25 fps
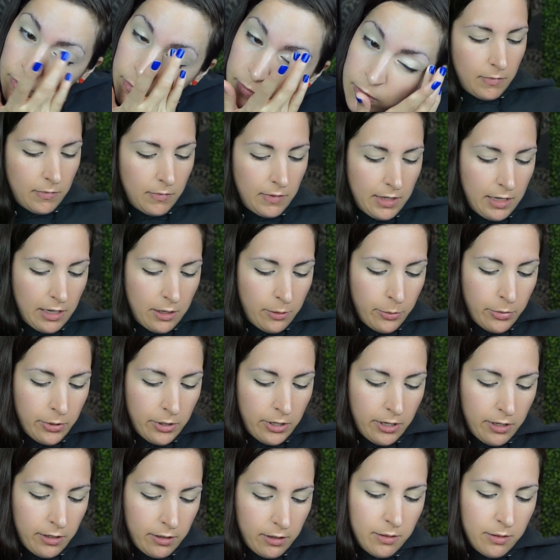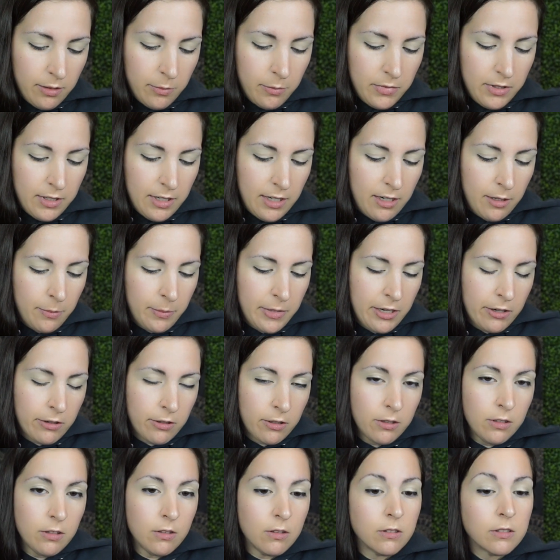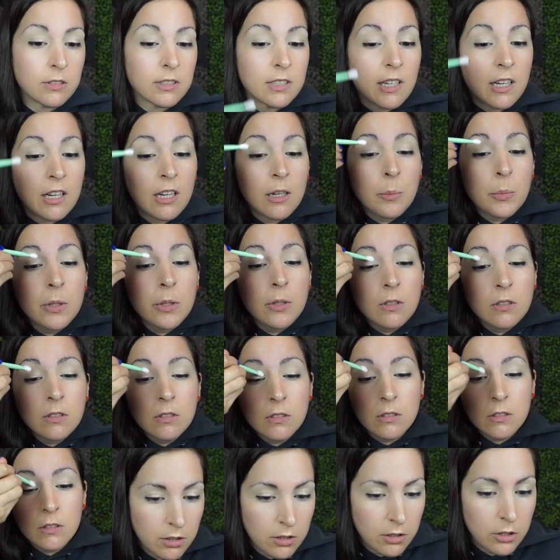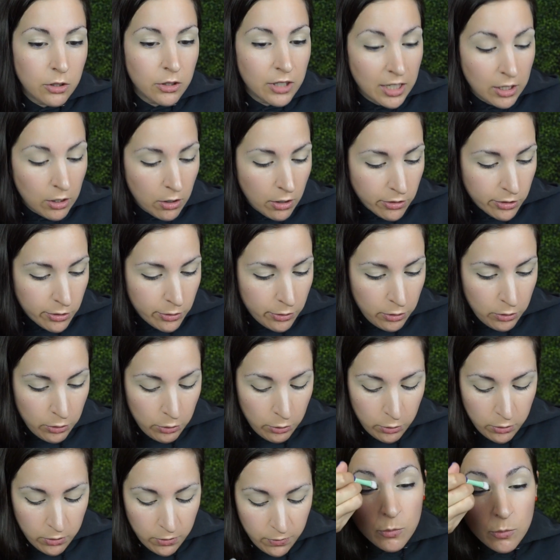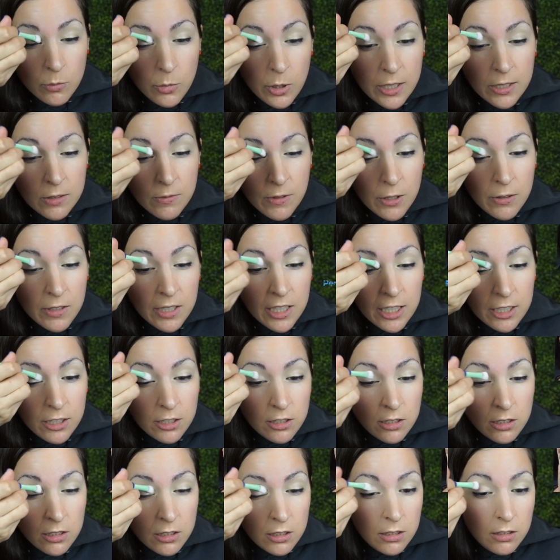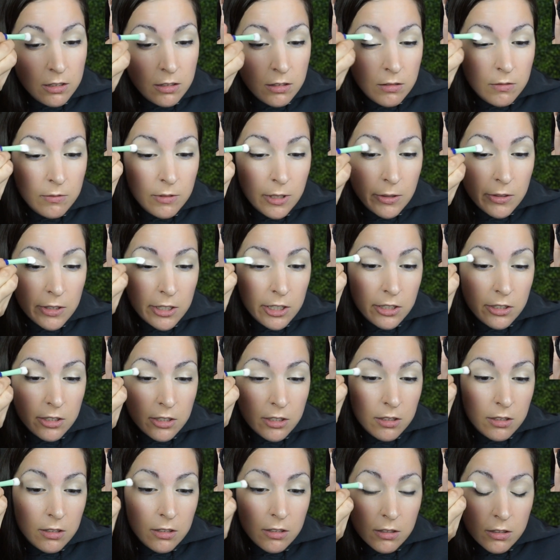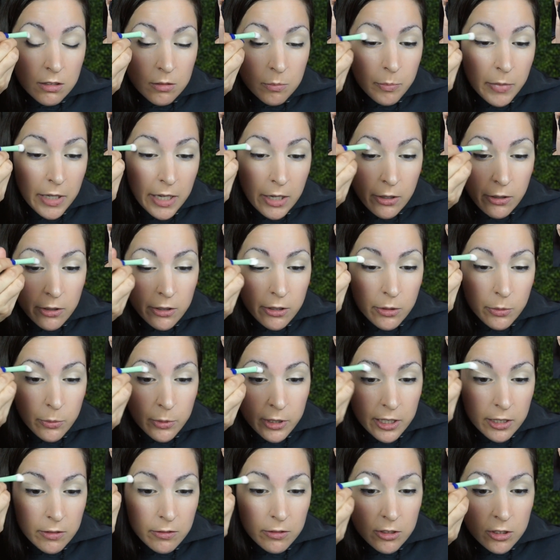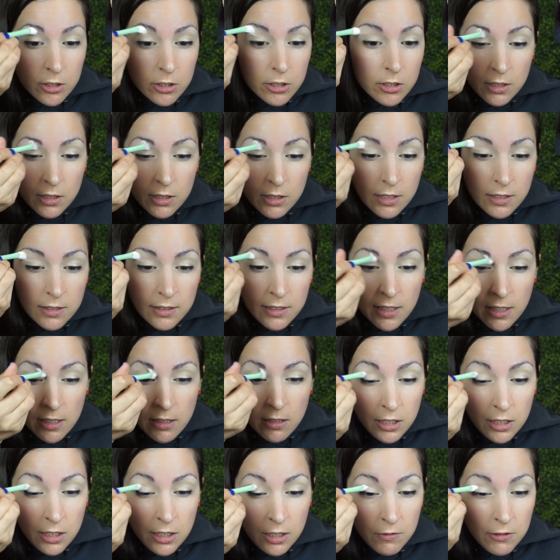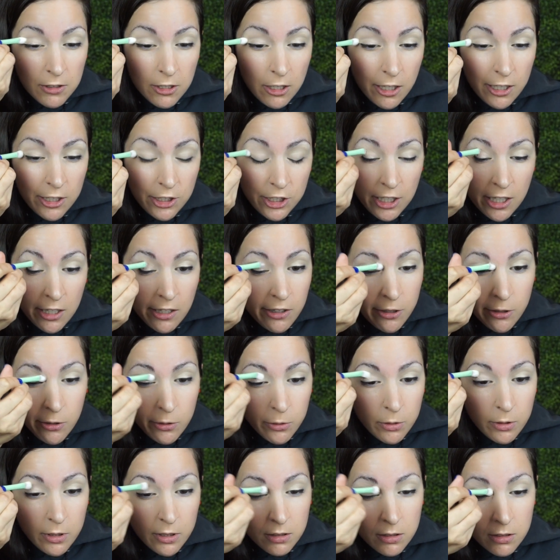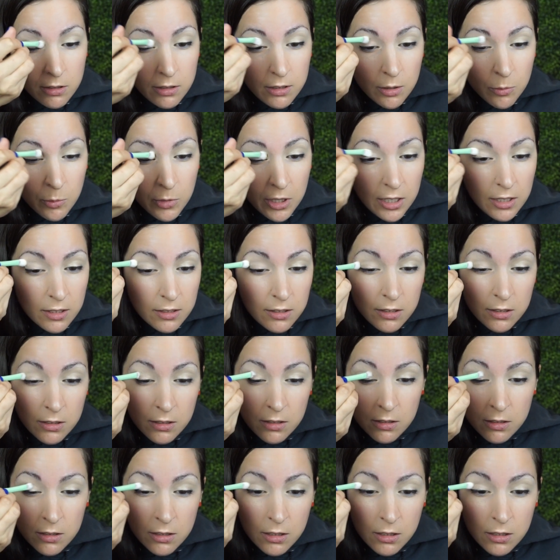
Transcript: Now I'm putting some setting powder on top. You can also use pressed foundation, foundation powder, whatever to set, and even eyeshadow in some cases.